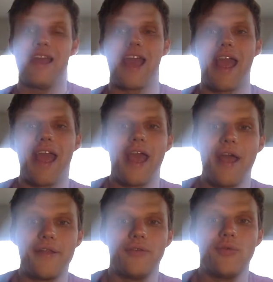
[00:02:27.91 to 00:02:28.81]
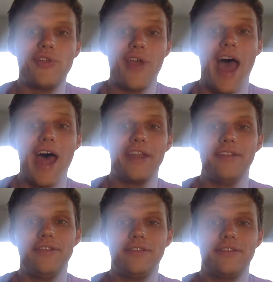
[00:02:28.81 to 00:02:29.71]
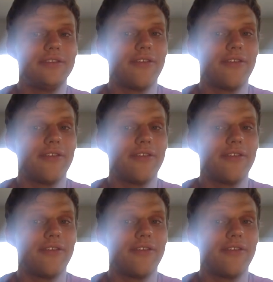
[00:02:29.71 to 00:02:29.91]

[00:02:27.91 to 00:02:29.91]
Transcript: And when you add to